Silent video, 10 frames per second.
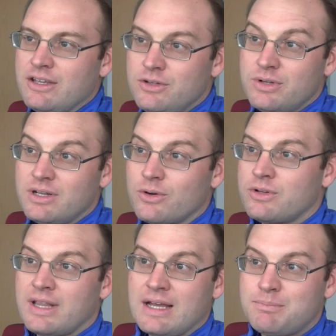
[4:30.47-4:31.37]
unit or
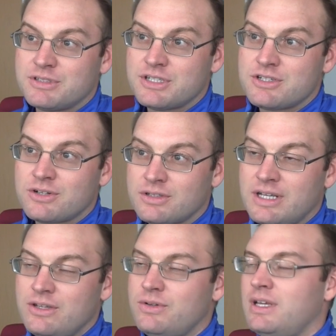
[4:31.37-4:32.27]
to that position on
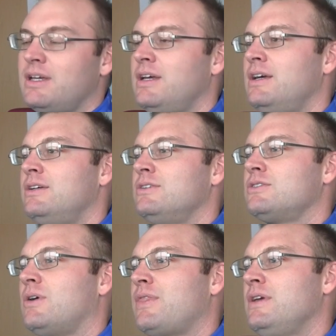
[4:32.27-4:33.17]
that unit.
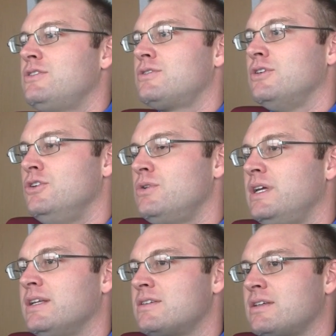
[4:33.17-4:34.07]
So I think just the
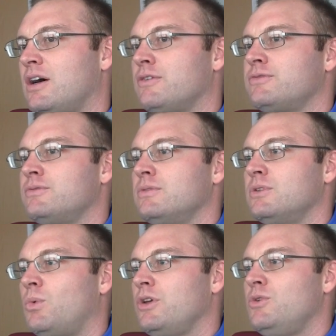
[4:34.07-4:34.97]
unit itself,
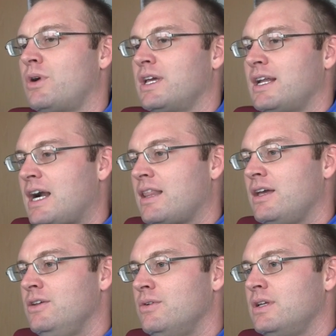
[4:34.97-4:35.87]
what you want to get out of
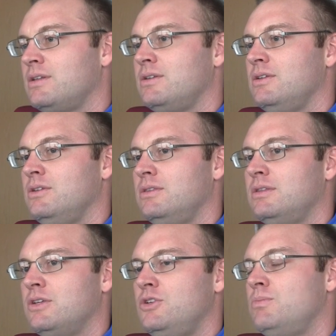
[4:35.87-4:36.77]
that unit,
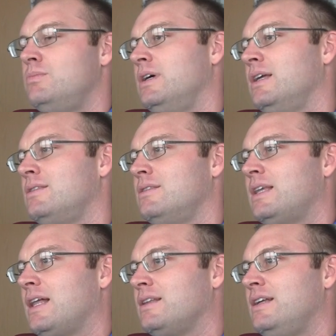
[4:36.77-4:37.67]
then
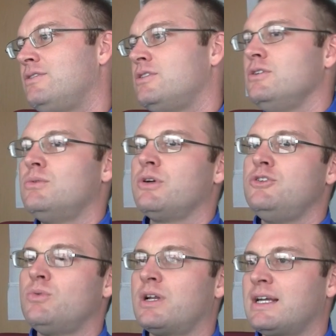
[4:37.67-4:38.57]
that leads to
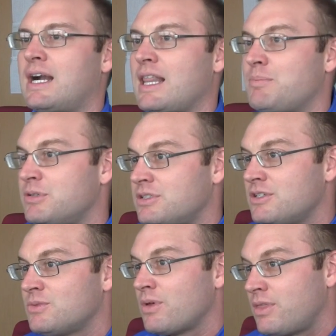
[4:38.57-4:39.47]
what you want to get out of that
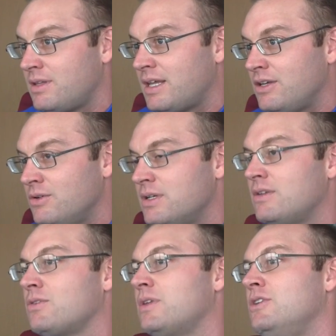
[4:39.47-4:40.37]
position within that
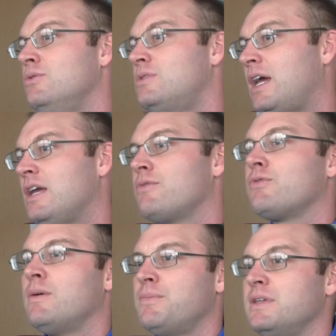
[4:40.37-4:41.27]
unit. So then you take
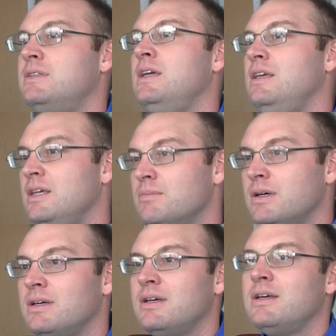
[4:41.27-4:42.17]
from the
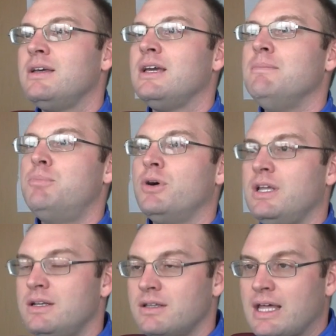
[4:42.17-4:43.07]
team and
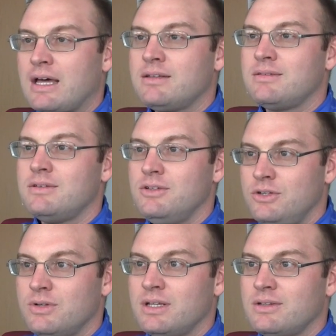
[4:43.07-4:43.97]
put into that
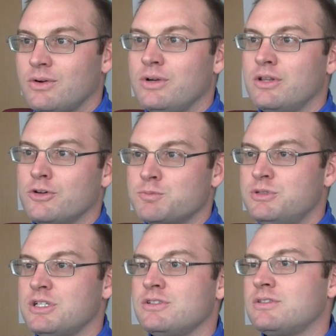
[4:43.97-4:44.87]
unit or into those
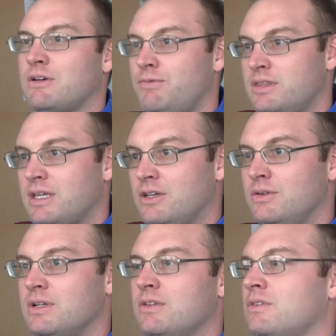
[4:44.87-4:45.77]
positions that fit that
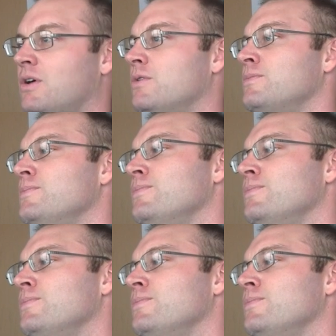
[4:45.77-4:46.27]
unit. So